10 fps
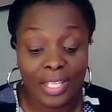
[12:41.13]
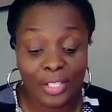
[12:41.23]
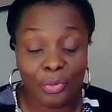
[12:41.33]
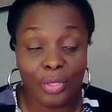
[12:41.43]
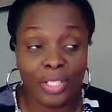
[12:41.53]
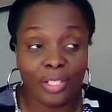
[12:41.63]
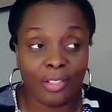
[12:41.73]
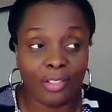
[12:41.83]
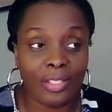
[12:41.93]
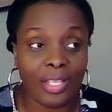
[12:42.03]
That's really
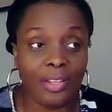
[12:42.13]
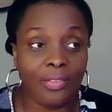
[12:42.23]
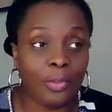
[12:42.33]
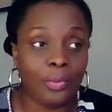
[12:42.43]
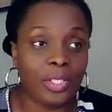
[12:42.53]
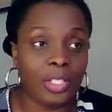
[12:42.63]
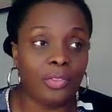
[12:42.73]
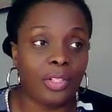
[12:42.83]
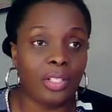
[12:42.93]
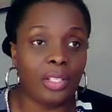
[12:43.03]
good, because I feel
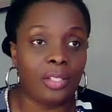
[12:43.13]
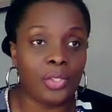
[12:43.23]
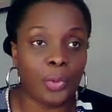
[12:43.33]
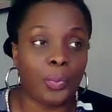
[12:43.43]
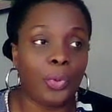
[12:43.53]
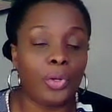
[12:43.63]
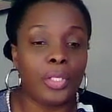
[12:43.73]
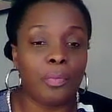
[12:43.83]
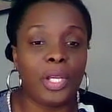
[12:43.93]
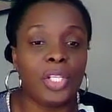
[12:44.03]
generally
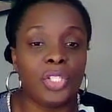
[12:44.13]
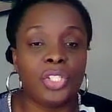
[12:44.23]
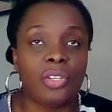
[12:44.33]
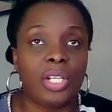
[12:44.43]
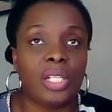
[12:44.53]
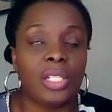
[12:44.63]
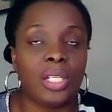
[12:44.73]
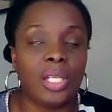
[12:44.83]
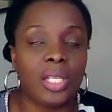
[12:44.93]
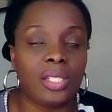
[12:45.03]
support,
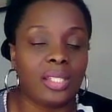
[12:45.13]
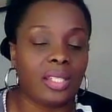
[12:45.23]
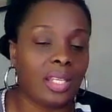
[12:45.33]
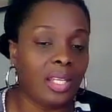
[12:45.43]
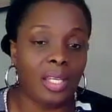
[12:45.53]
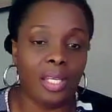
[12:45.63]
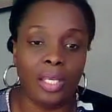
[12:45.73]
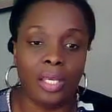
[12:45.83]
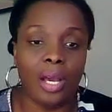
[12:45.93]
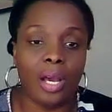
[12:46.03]
mentoring is
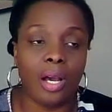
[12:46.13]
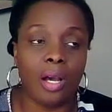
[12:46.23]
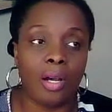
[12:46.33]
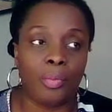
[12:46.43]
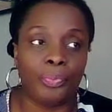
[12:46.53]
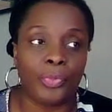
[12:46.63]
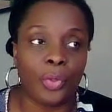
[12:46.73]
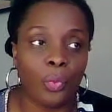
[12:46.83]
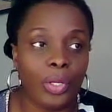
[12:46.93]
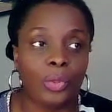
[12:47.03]
key
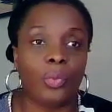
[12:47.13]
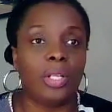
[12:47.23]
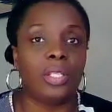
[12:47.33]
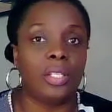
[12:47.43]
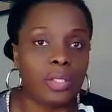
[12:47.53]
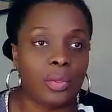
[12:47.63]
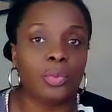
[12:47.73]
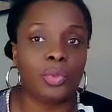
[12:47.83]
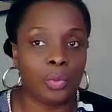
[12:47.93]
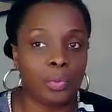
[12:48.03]
when one needs
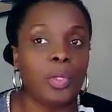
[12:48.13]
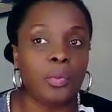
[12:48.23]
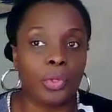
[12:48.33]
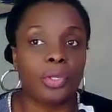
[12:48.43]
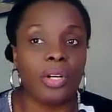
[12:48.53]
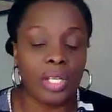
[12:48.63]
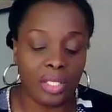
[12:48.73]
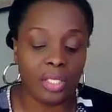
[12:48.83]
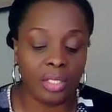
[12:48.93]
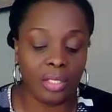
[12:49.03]
in
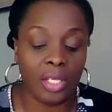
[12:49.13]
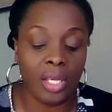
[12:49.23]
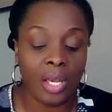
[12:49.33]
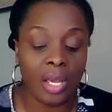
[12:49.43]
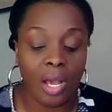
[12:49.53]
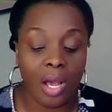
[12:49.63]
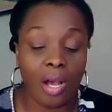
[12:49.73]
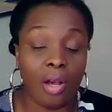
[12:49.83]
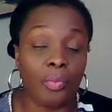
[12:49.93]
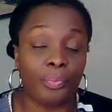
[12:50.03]
progressing
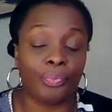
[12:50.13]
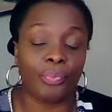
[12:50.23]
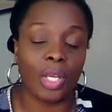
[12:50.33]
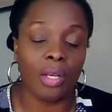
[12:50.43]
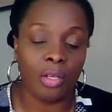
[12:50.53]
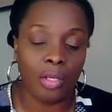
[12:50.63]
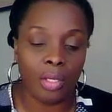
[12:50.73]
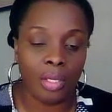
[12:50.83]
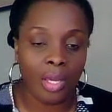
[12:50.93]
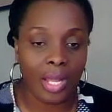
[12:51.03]
an
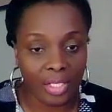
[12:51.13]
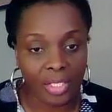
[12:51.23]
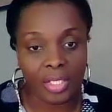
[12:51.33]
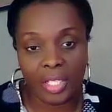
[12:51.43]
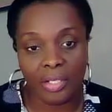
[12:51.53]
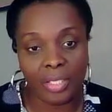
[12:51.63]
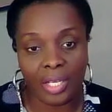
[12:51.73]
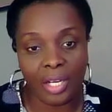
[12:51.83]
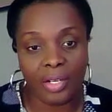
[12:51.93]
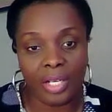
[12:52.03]
engineering
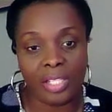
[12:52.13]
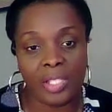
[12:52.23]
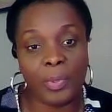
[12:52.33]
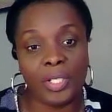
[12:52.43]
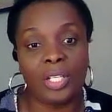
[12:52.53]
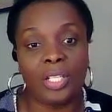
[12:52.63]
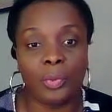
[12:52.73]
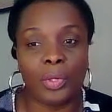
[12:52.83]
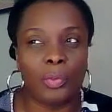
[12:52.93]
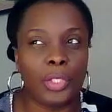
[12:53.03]
career, especially
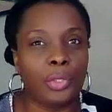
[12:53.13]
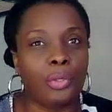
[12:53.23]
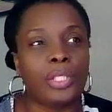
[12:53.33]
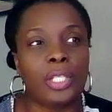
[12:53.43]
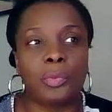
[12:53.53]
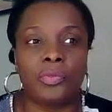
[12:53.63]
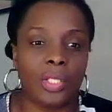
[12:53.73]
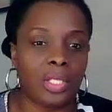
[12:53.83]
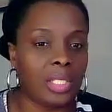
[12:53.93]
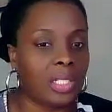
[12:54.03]
when we know some of
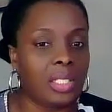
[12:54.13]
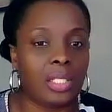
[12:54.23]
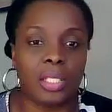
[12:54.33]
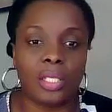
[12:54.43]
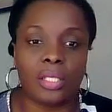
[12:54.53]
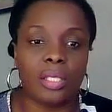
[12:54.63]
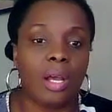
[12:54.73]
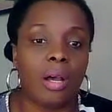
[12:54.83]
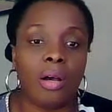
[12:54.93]
the statistics